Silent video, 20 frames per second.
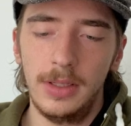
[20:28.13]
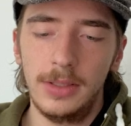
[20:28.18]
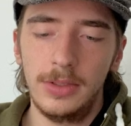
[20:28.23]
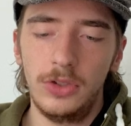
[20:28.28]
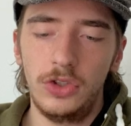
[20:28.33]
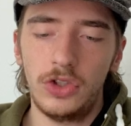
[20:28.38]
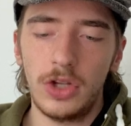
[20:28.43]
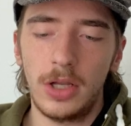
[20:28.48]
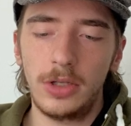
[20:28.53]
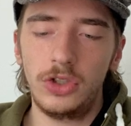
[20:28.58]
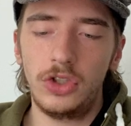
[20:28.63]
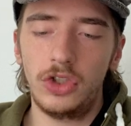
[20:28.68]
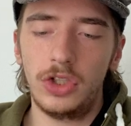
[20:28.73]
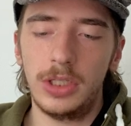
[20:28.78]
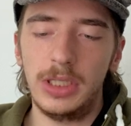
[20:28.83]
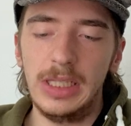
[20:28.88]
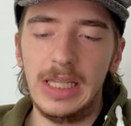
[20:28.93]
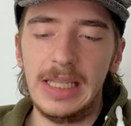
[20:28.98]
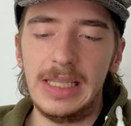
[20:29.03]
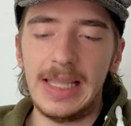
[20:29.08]

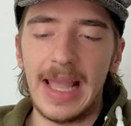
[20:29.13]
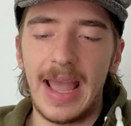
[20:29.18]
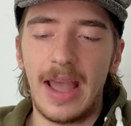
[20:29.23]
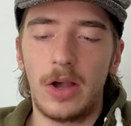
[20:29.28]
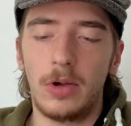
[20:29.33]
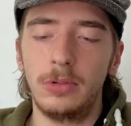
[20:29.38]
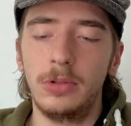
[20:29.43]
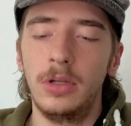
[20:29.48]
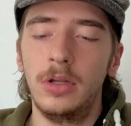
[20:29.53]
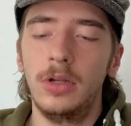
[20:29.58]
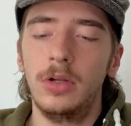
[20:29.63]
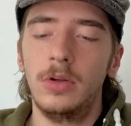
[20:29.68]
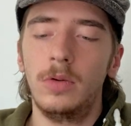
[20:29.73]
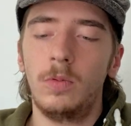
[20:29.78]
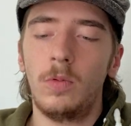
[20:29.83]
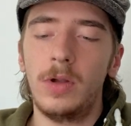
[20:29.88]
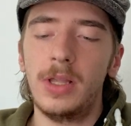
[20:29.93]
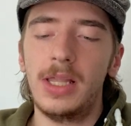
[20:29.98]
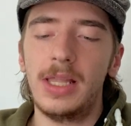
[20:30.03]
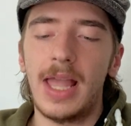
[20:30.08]
Junction, noun,
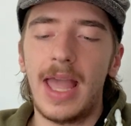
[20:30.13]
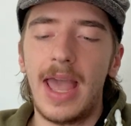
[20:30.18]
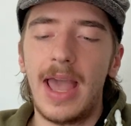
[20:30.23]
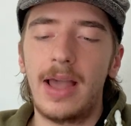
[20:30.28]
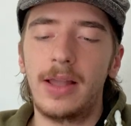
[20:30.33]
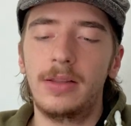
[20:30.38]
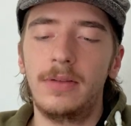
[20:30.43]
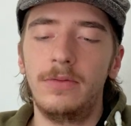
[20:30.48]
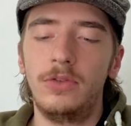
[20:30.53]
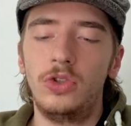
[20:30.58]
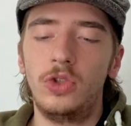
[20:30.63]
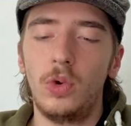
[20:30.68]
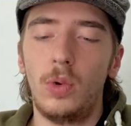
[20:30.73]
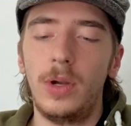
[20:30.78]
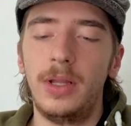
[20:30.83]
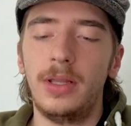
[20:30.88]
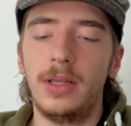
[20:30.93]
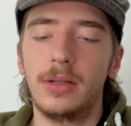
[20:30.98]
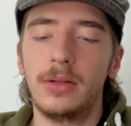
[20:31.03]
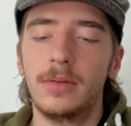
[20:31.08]
1. An act of
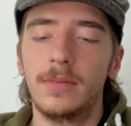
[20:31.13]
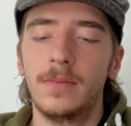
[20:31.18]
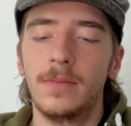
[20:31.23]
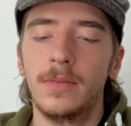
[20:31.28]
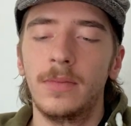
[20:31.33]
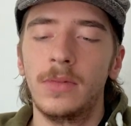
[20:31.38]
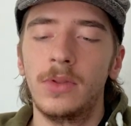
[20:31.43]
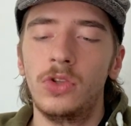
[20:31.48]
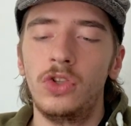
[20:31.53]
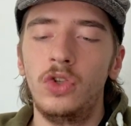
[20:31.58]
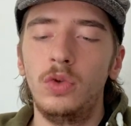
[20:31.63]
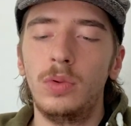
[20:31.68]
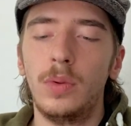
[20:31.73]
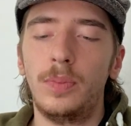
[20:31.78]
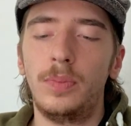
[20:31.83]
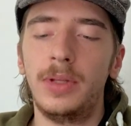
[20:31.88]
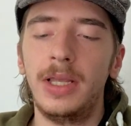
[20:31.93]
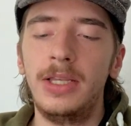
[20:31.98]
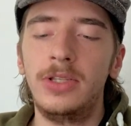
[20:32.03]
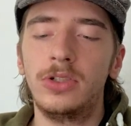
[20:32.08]
joining. 2. A
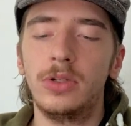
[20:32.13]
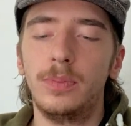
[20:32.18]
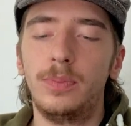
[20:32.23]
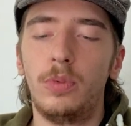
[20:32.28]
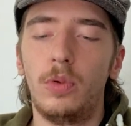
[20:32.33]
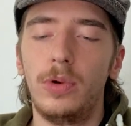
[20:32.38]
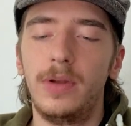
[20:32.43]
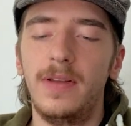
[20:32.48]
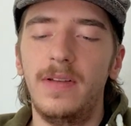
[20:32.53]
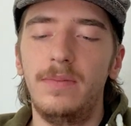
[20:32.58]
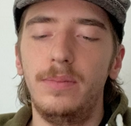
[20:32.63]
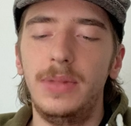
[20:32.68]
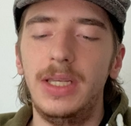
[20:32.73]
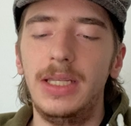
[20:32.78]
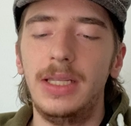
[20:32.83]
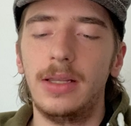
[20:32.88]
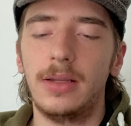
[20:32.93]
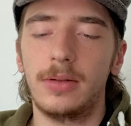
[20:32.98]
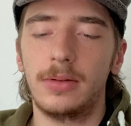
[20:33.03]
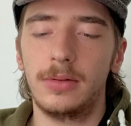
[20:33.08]
place or point of
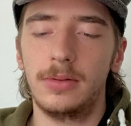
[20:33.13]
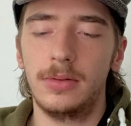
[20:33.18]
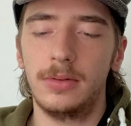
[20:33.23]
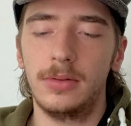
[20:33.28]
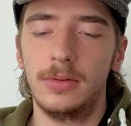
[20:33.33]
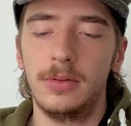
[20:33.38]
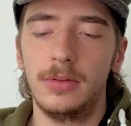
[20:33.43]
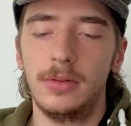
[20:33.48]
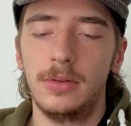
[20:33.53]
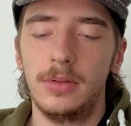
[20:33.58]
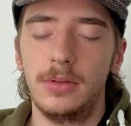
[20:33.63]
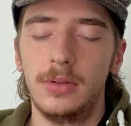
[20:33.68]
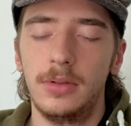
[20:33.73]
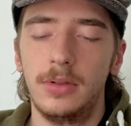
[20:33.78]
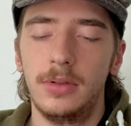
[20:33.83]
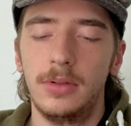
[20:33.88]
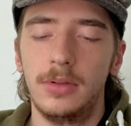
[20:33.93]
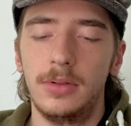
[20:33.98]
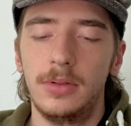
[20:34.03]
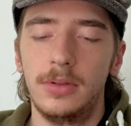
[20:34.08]
meeting.
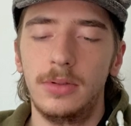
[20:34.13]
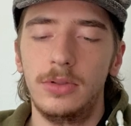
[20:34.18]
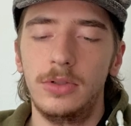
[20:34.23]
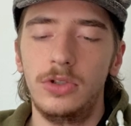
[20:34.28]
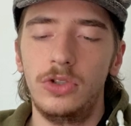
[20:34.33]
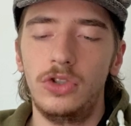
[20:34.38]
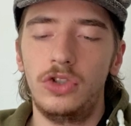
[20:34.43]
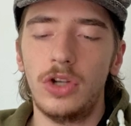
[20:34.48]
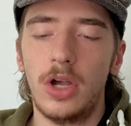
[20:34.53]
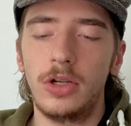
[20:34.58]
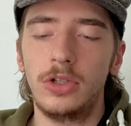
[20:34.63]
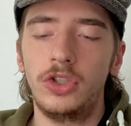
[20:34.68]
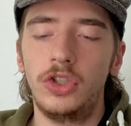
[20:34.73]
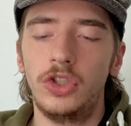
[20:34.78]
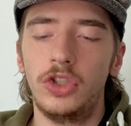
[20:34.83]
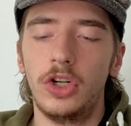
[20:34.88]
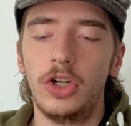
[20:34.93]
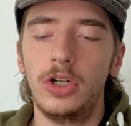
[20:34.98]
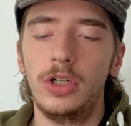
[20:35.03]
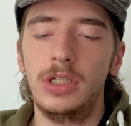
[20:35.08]

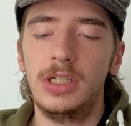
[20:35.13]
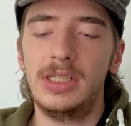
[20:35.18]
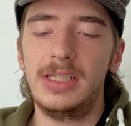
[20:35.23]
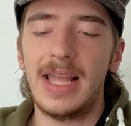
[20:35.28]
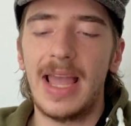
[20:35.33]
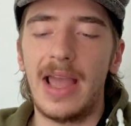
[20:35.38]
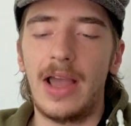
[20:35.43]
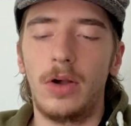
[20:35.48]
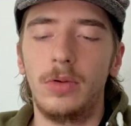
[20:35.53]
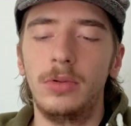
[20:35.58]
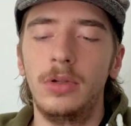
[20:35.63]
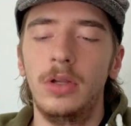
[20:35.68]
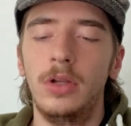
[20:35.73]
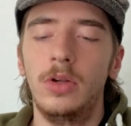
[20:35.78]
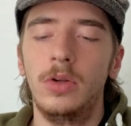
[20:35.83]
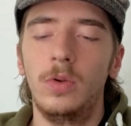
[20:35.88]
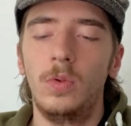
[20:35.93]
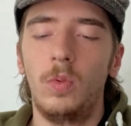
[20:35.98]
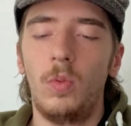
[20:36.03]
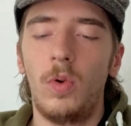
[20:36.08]
Juncture, noun,
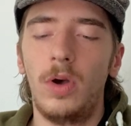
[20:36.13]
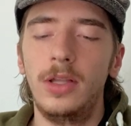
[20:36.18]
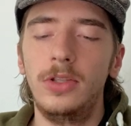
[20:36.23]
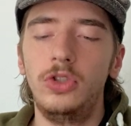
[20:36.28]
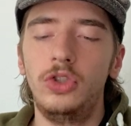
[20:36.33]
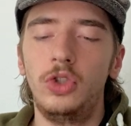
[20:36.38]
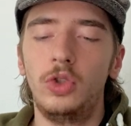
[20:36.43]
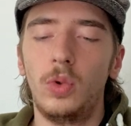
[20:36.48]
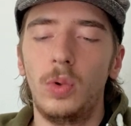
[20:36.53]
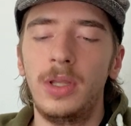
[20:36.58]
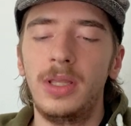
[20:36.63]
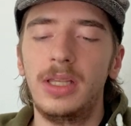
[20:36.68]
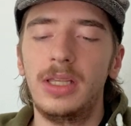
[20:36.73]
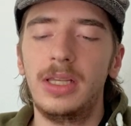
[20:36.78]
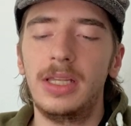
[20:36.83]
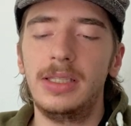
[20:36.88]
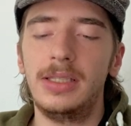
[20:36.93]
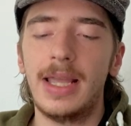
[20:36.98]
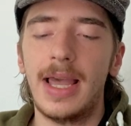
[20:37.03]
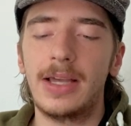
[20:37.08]
1. Joint
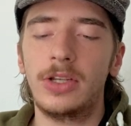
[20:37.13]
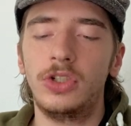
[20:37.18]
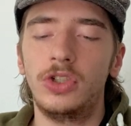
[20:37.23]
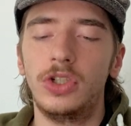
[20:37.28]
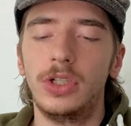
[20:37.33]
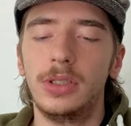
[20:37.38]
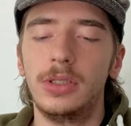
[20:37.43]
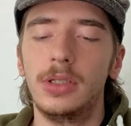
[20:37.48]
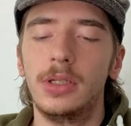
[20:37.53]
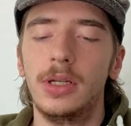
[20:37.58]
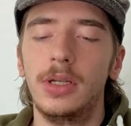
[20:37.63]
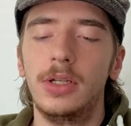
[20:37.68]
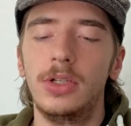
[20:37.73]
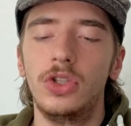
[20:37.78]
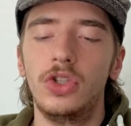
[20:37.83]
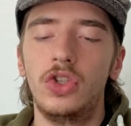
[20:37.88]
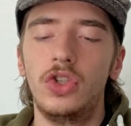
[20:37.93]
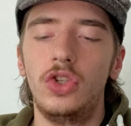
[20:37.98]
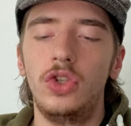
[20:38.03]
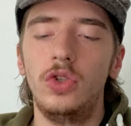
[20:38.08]
connection.
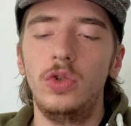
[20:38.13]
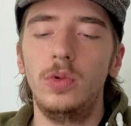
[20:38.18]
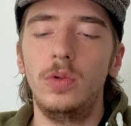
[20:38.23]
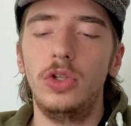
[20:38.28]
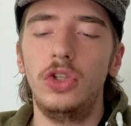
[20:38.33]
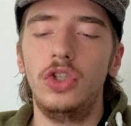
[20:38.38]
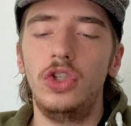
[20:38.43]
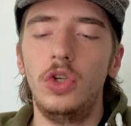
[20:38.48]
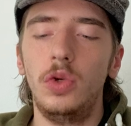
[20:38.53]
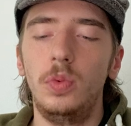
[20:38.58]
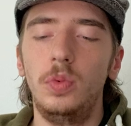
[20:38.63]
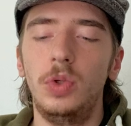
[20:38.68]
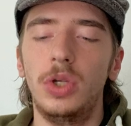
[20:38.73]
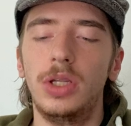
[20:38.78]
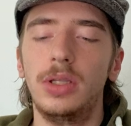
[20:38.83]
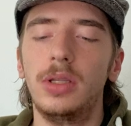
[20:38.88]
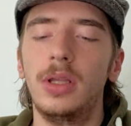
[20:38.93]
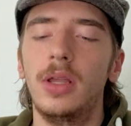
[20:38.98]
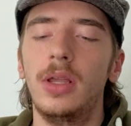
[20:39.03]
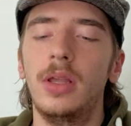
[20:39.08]
2. A
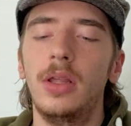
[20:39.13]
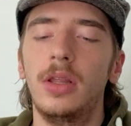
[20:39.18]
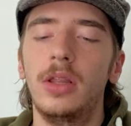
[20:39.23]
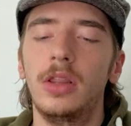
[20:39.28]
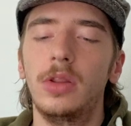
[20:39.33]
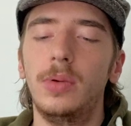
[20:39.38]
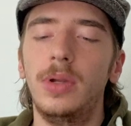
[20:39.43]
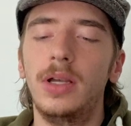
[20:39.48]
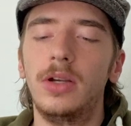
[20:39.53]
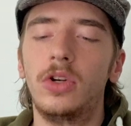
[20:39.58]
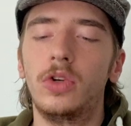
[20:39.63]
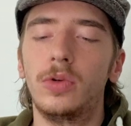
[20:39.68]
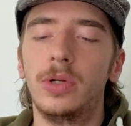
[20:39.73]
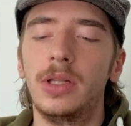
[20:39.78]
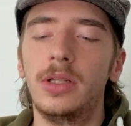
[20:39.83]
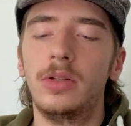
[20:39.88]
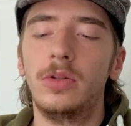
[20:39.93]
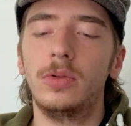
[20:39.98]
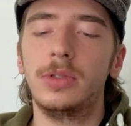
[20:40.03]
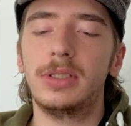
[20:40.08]
union. 3. A
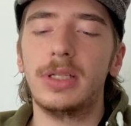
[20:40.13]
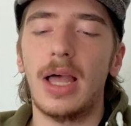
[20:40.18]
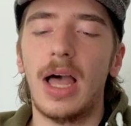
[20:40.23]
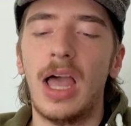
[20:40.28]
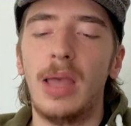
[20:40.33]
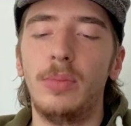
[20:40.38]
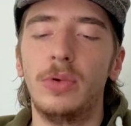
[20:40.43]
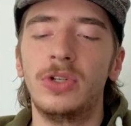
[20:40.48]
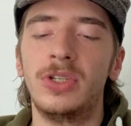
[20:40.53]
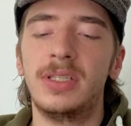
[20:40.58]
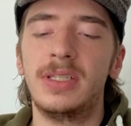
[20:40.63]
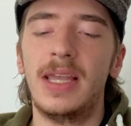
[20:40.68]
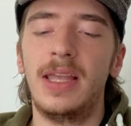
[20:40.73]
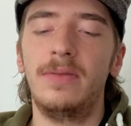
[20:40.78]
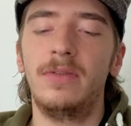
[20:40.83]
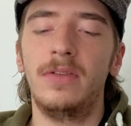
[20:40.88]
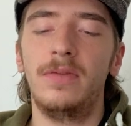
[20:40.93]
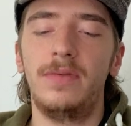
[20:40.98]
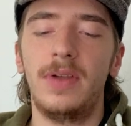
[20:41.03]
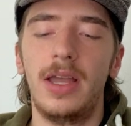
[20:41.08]
critical time or state
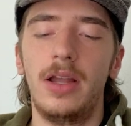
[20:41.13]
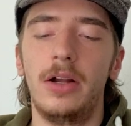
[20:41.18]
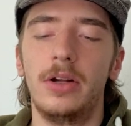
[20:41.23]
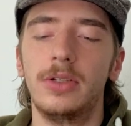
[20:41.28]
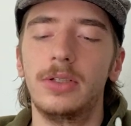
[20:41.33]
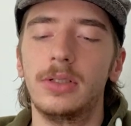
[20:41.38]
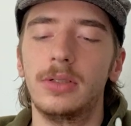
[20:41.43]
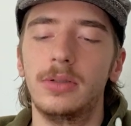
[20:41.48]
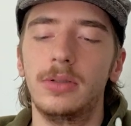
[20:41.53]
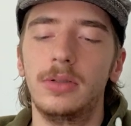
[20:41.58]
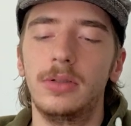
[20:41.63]
of affairs.